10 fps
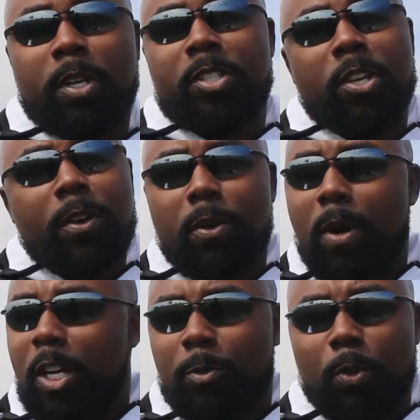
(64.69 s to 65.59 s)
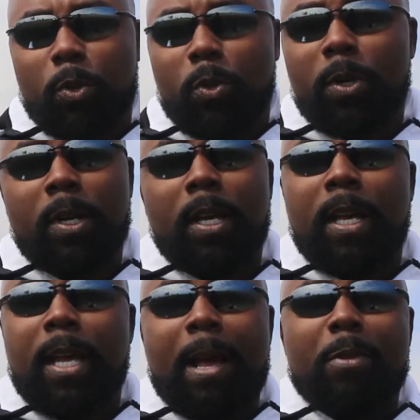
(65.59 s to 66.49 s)
a serial entrepreneur.
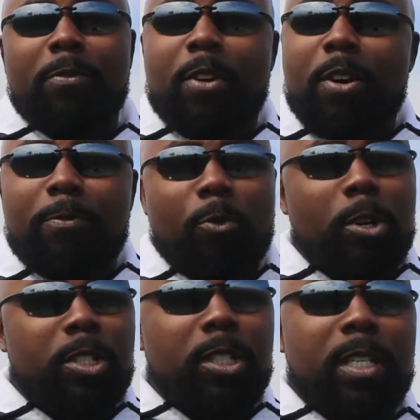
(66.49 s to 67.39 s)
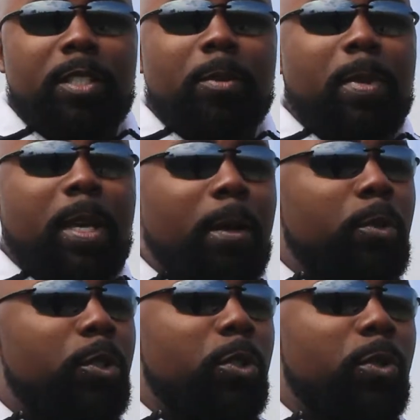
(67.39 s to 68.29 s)
I've been very fortunate to be
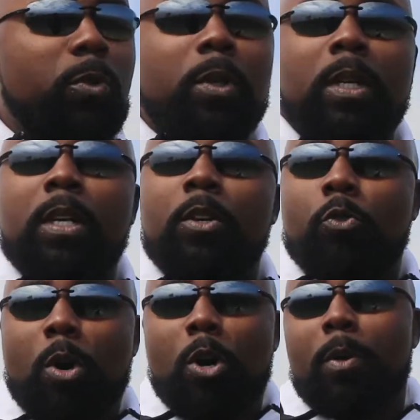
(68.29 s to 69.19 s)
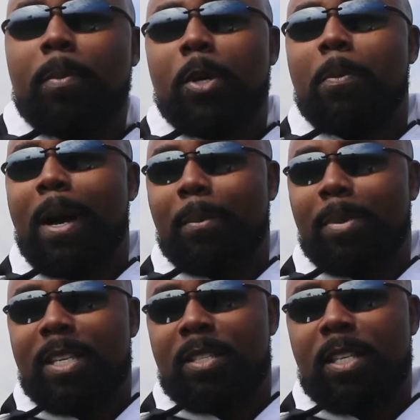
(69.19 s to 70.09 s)
able to grow and build my
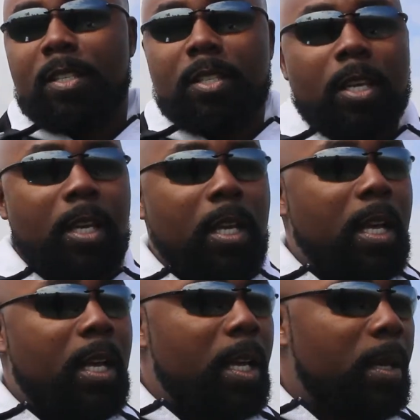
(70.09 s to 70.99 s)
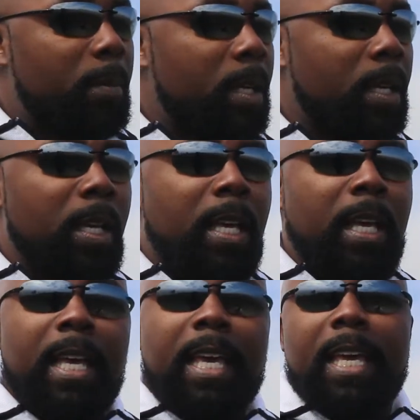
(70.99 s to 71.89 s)
business
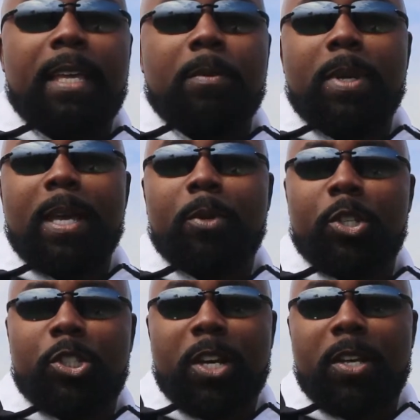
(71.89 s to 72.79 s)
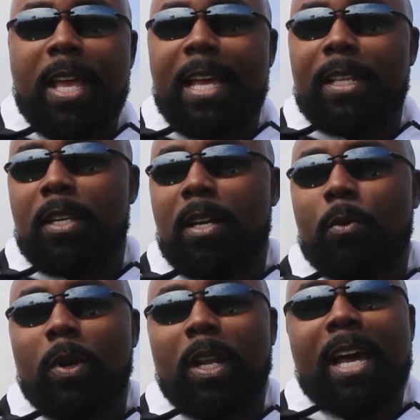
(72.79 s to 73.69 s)
and be able to share that
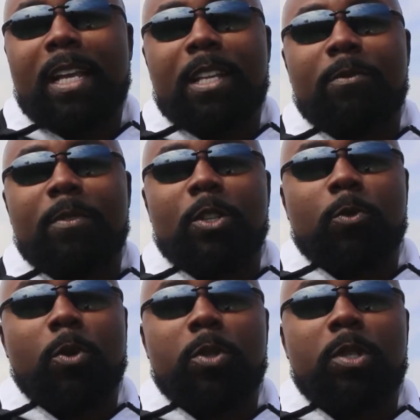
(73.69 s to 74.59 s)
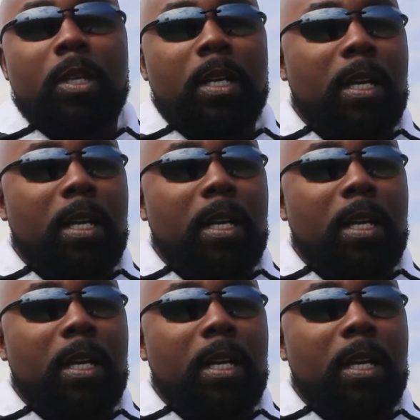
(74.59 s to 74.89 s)
with a lot of individuals.